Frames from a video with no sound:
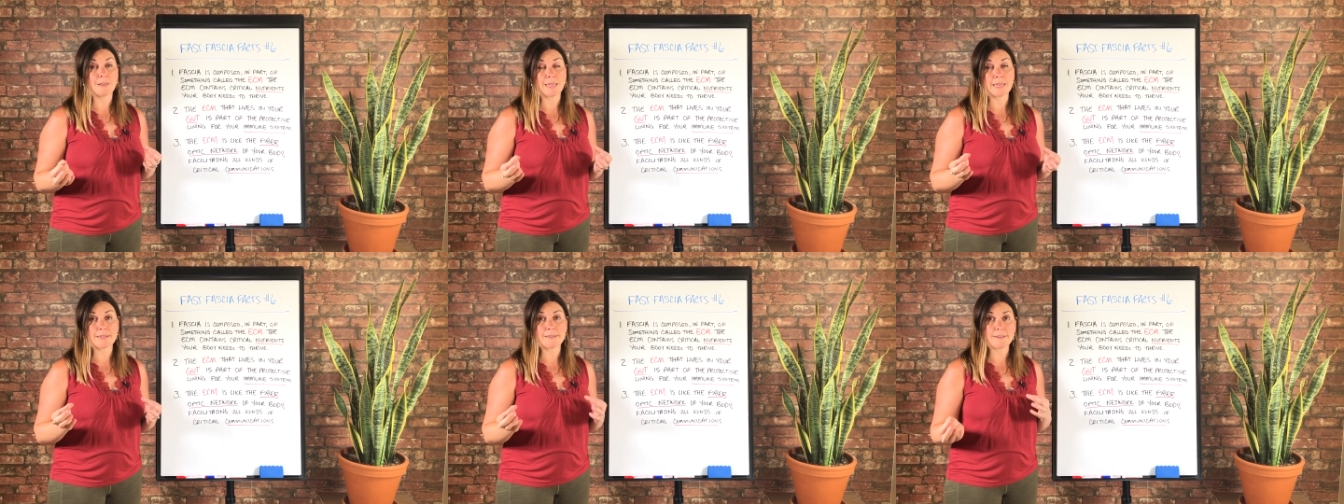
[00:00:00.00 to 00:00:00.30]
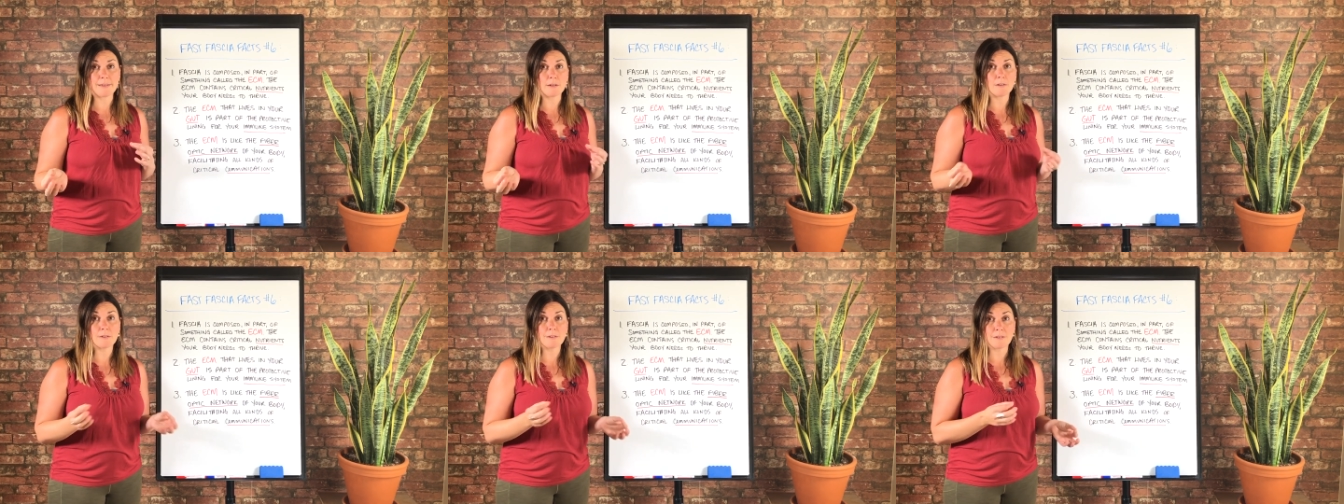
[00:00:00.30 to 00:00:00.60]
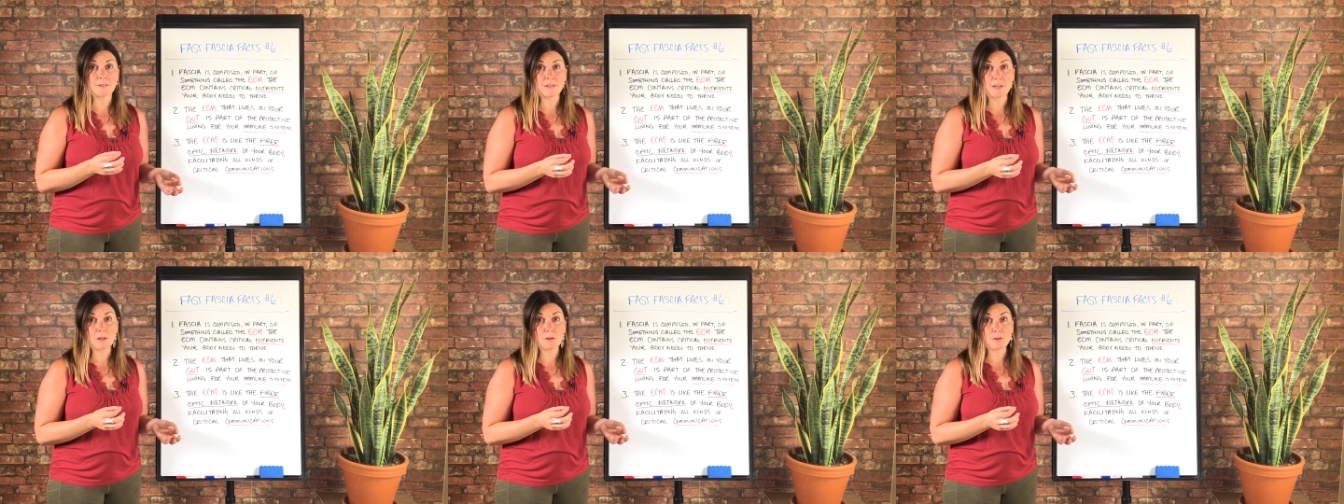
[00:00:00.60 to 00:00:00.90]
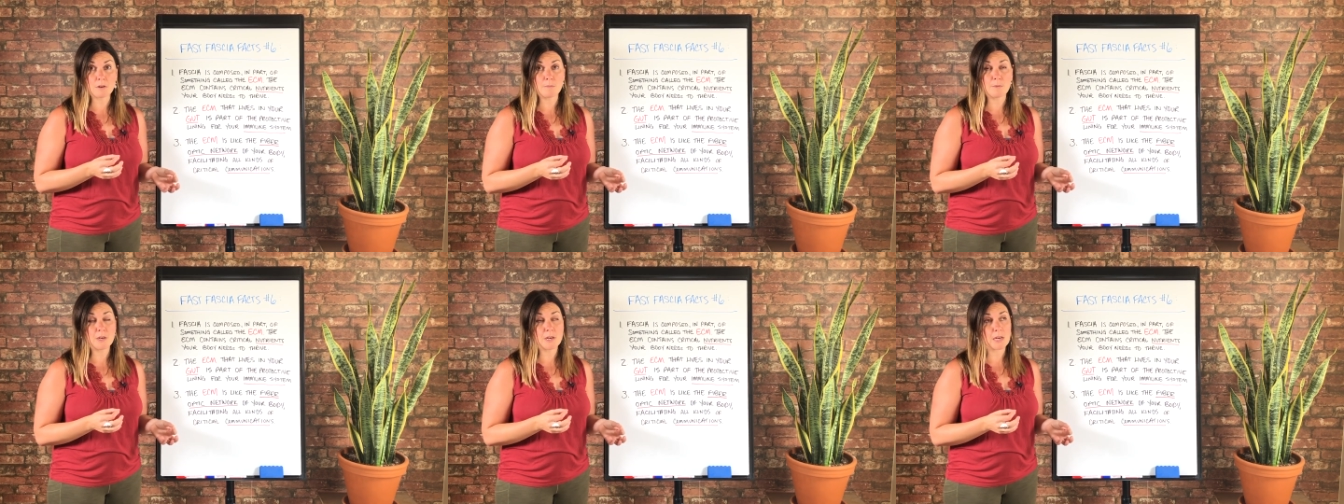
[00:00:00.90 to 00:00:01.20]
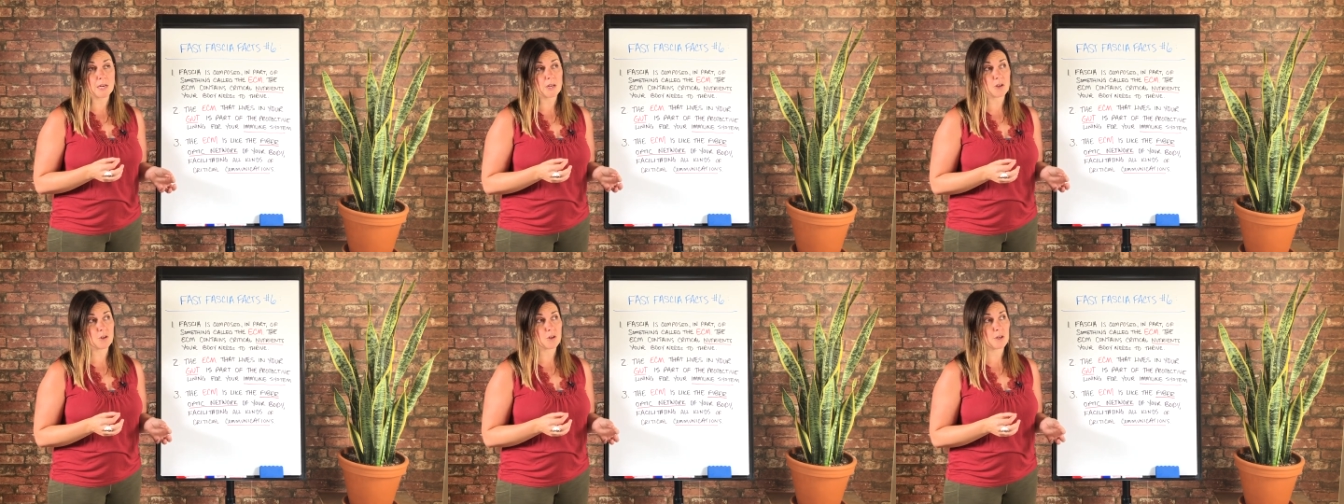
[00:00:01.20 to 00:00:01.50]
like cell to cell
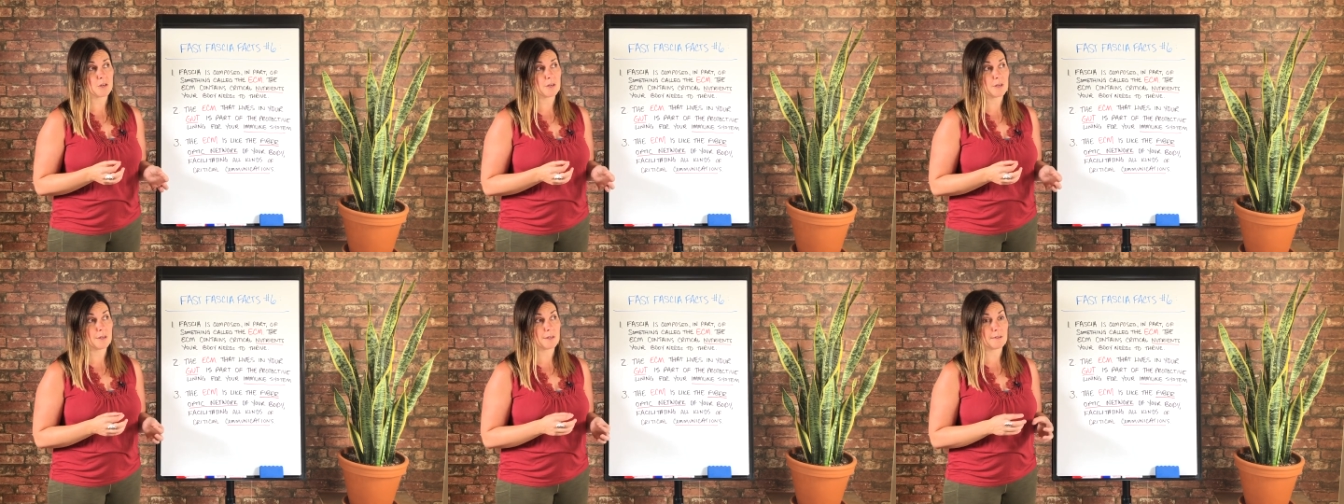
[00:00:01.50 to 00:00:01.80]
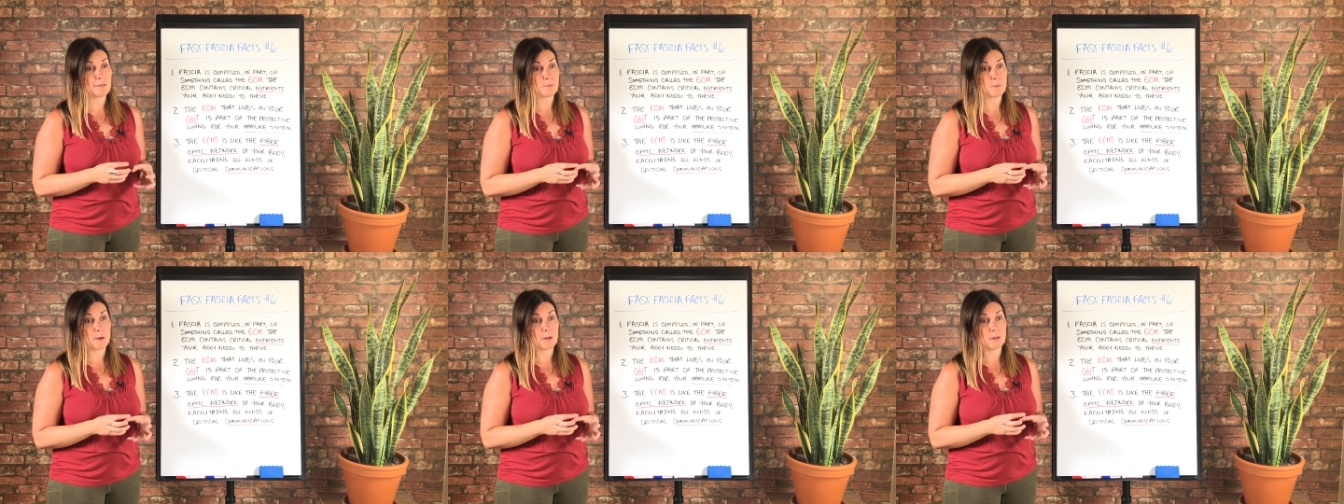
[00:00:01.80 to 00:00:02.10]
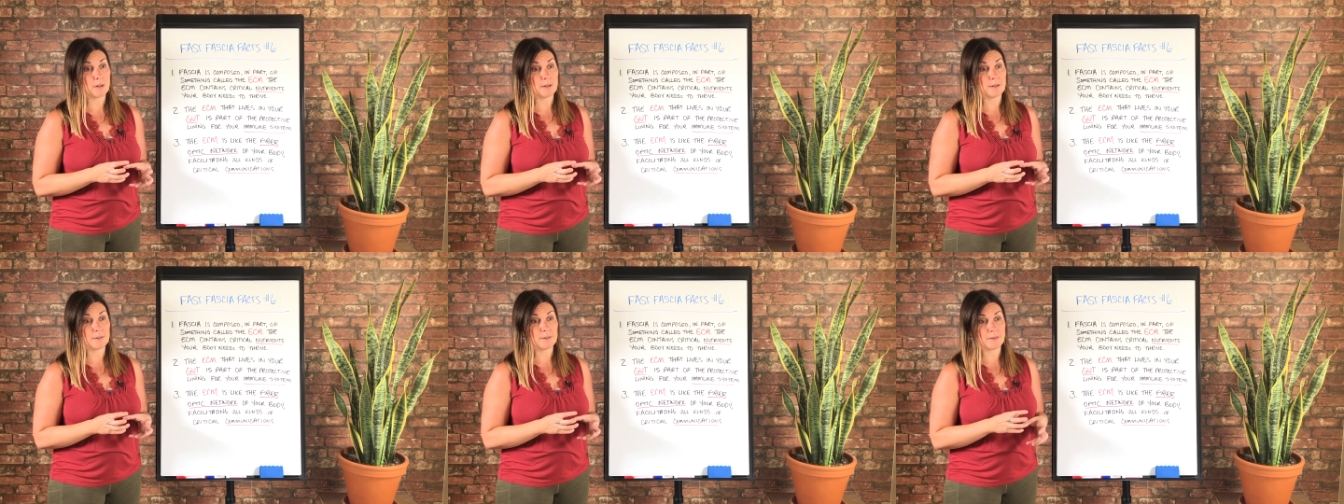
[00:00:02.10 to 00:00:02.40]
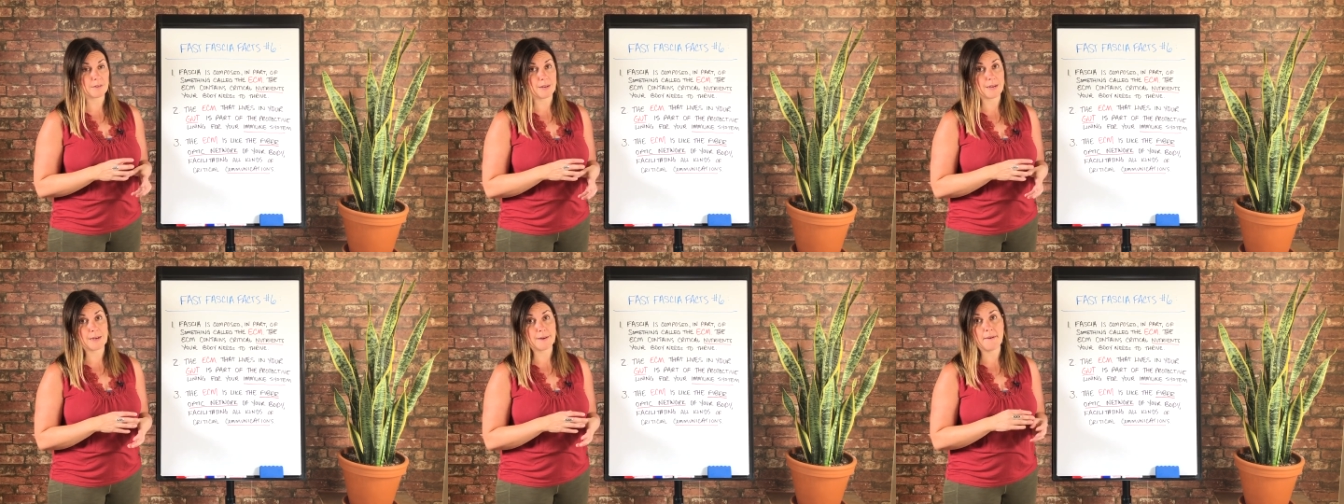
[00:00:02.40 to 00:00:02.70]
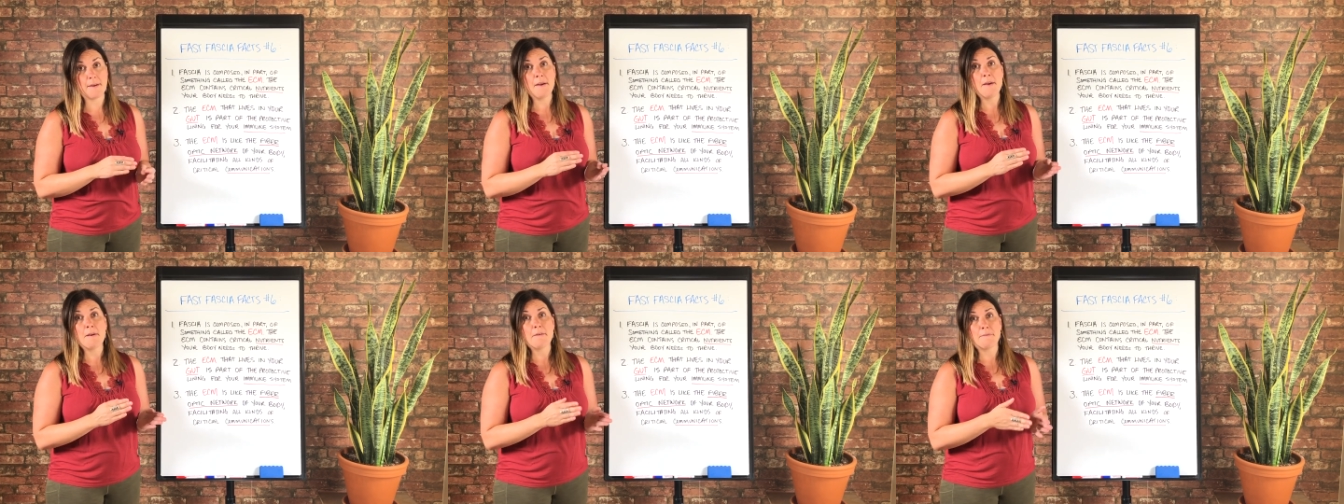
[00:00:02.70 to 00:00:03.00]
communication as well as
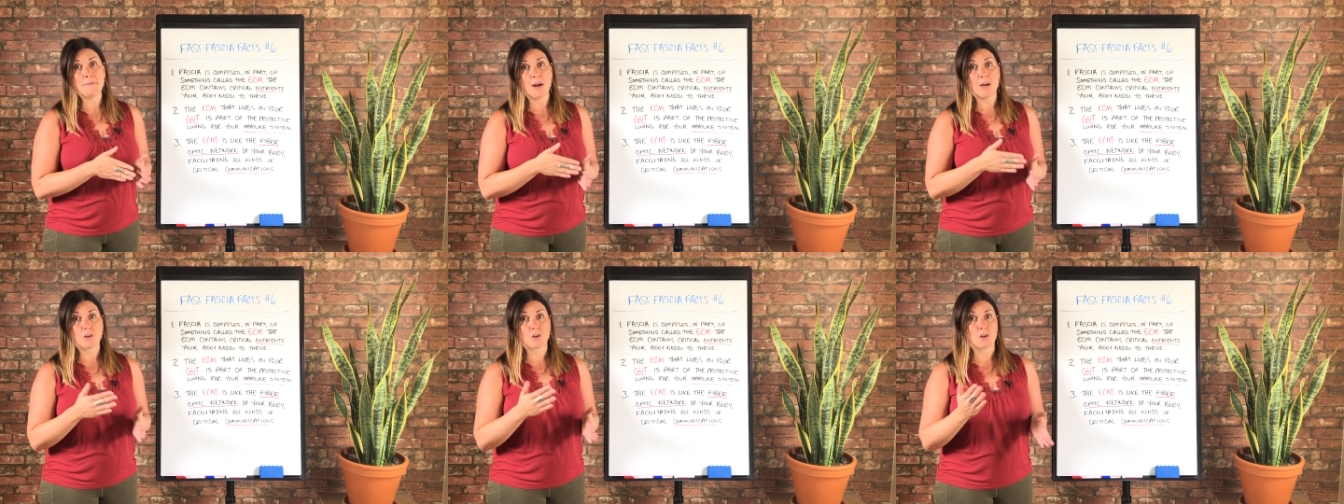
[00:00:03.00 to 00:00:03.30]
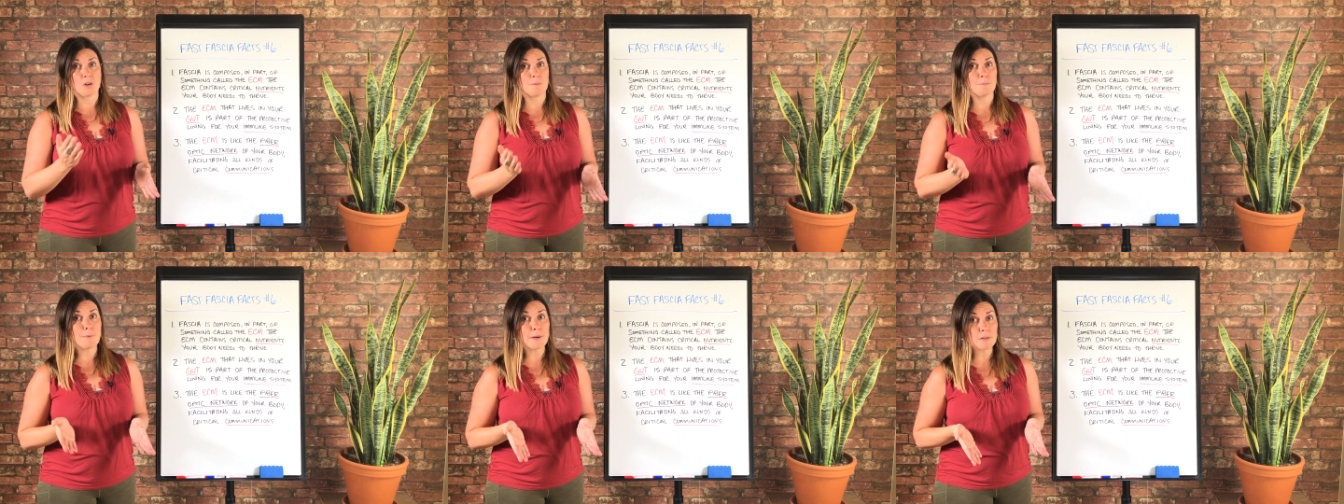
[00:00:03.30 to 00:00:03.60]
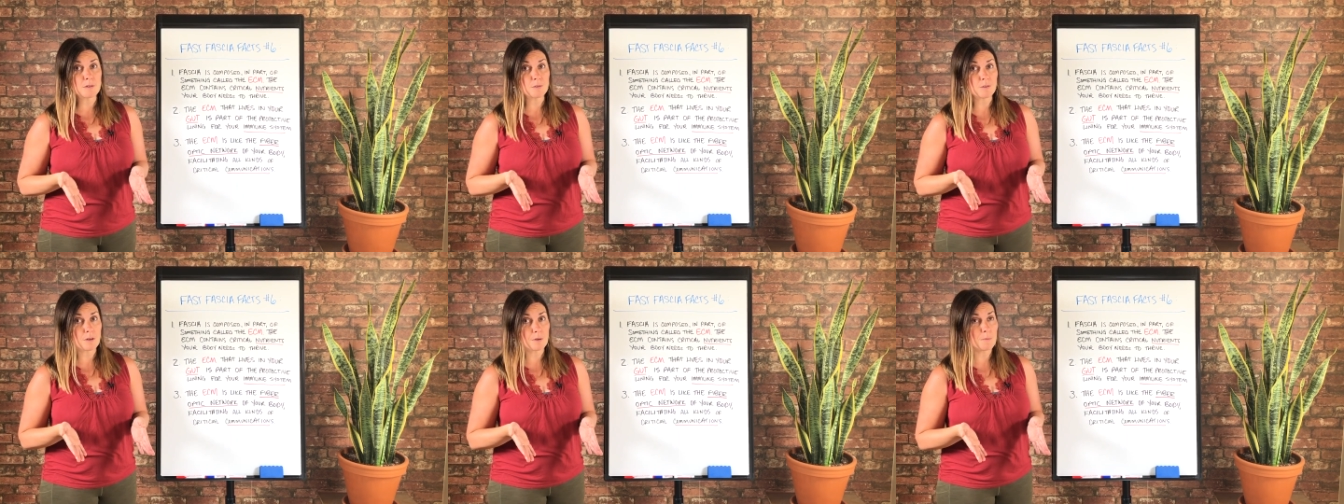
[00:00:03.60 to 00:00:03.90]
say fascia to muscle